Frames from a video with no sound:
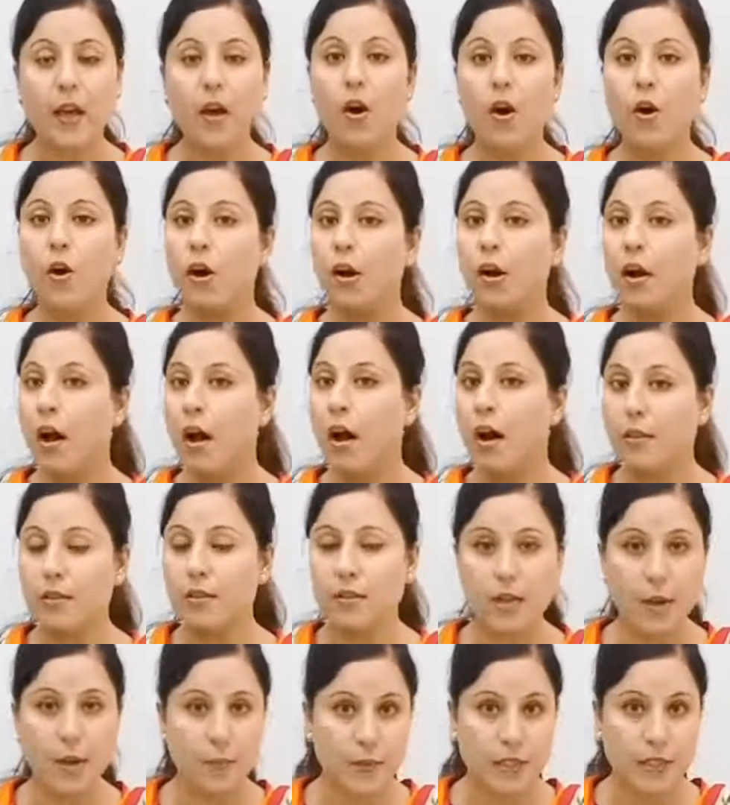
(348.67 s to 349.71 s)
or
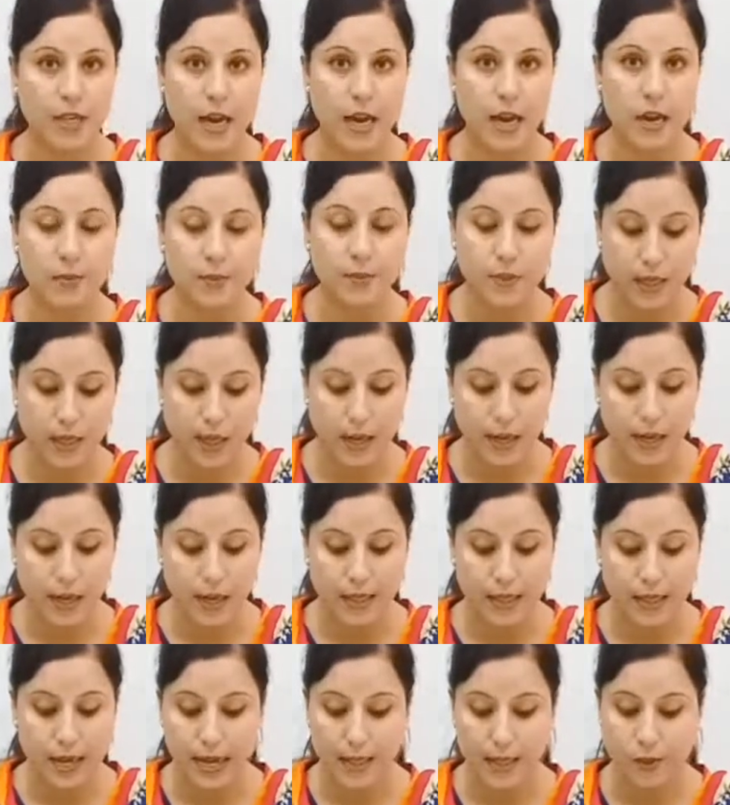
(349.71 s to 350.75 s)
sometimes
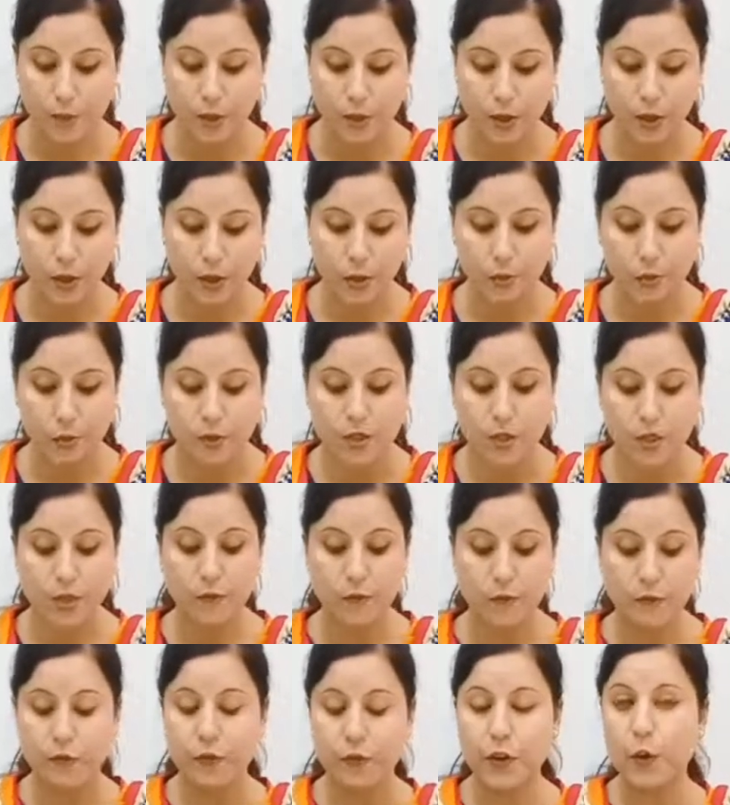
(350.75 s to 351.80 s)
it has been used
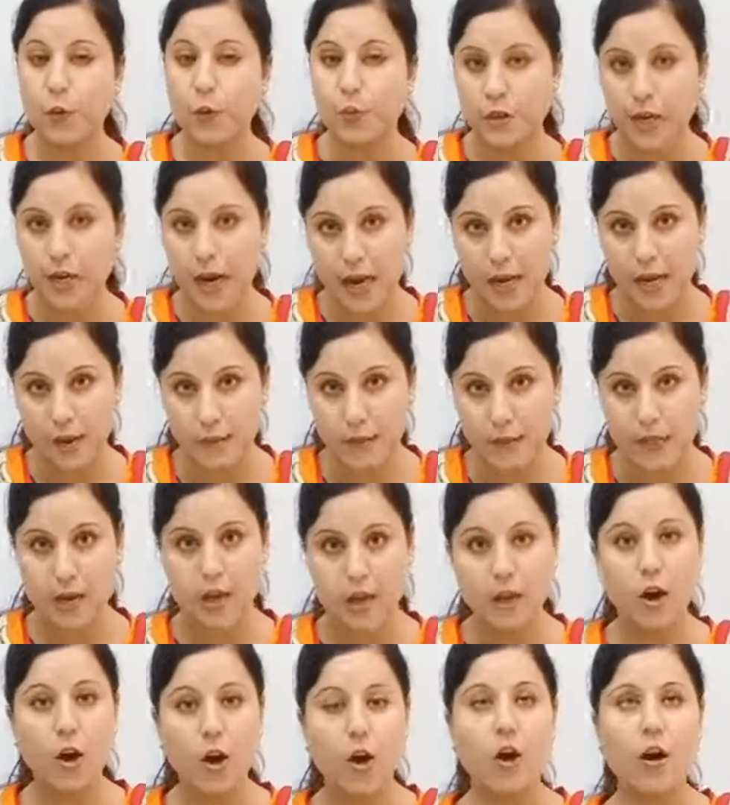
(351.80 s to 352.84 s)
few times
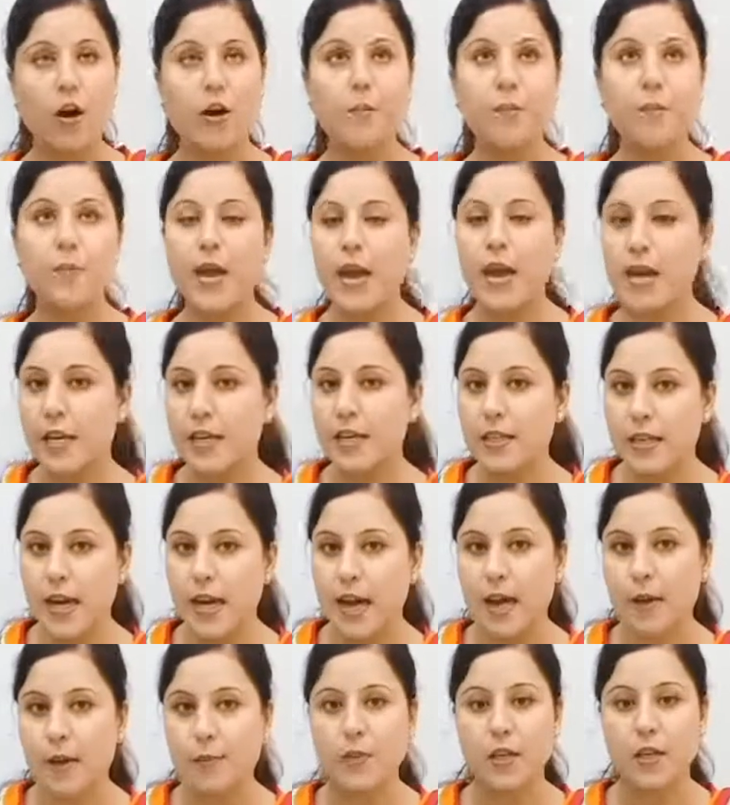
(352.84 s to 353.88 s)
or many
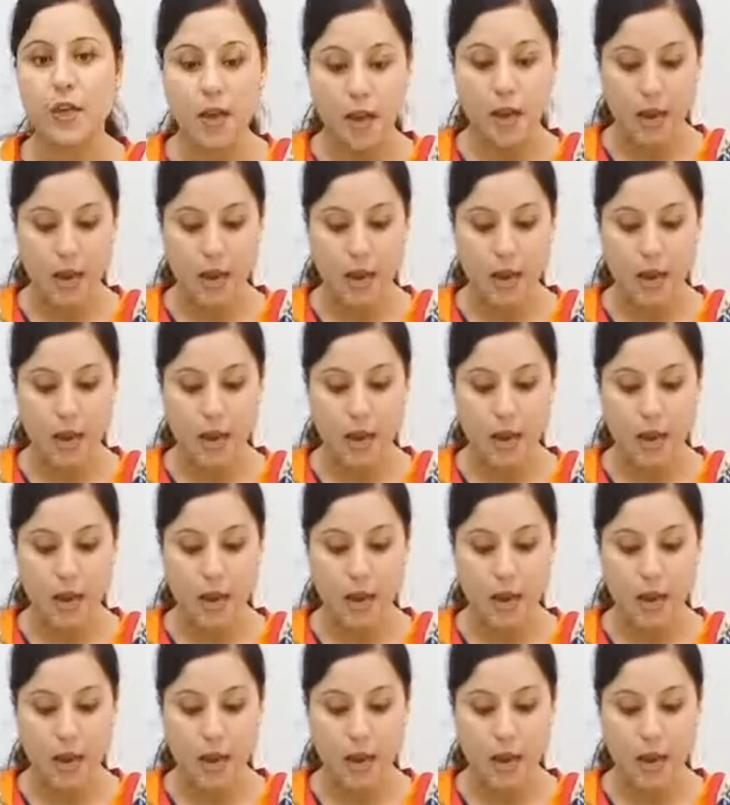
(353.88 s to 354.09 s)
times,